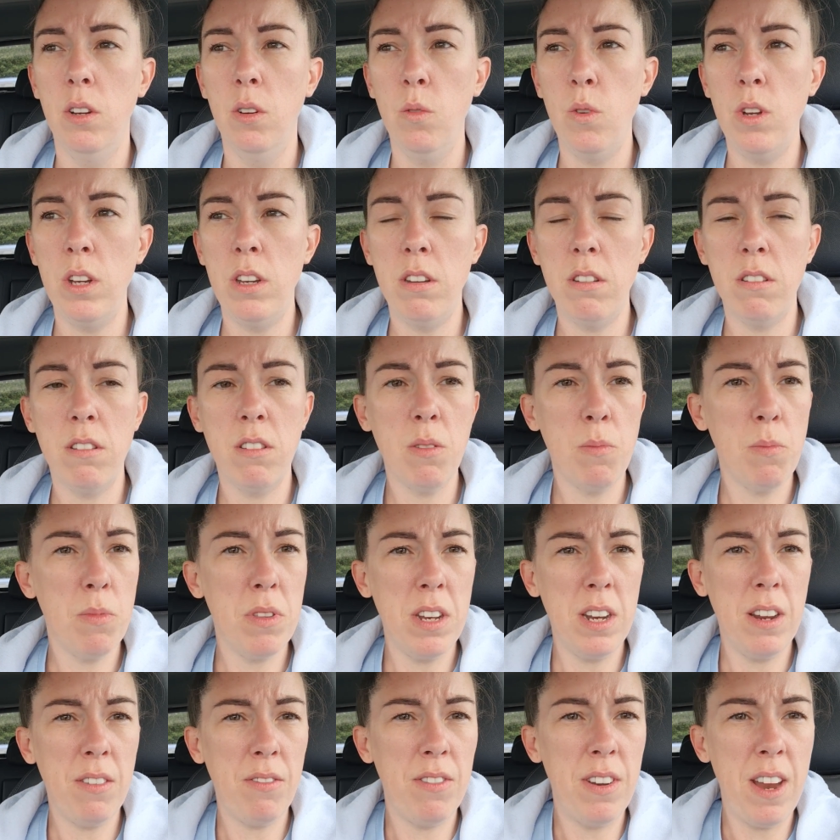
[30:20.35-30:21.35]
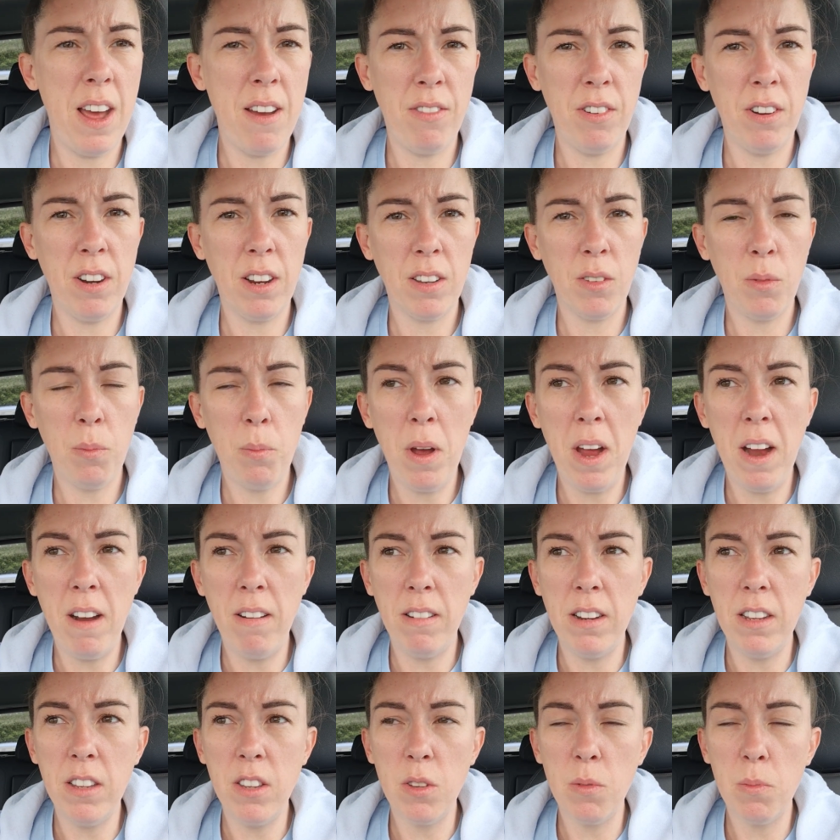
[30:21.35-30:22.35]
which is something I've never
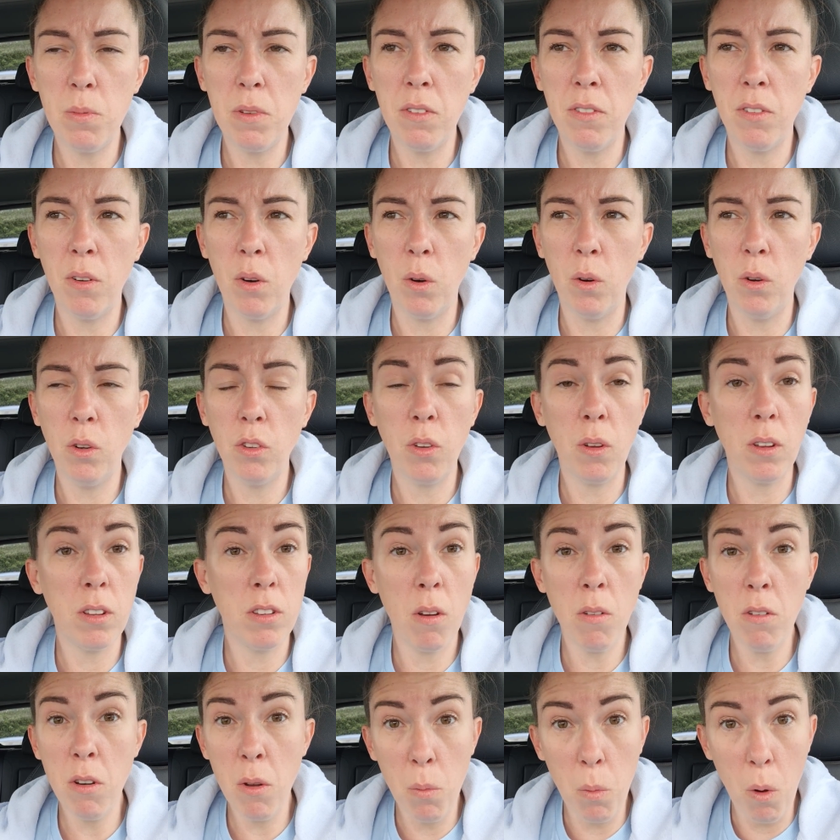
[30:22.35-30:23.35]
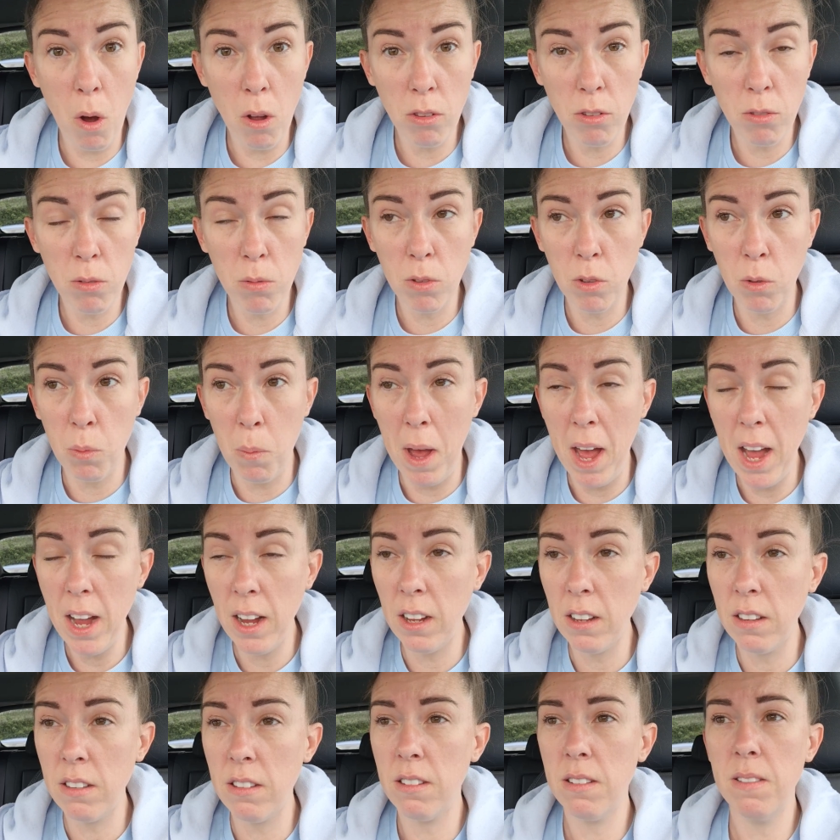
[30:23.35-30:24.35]
experienced before, so I don't know what to
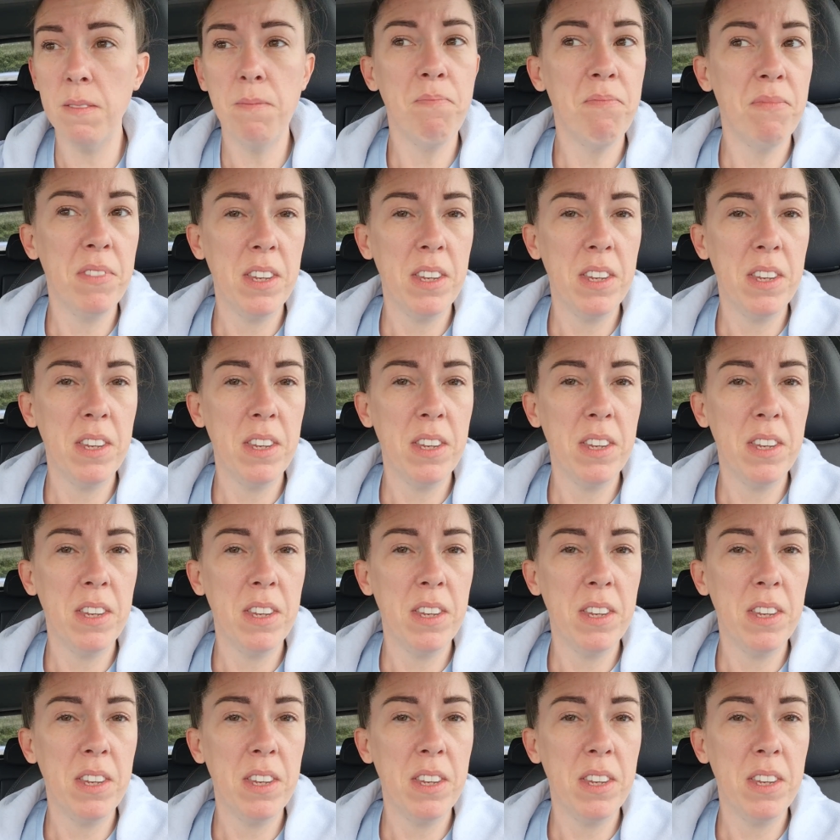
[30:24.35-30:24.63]
expect.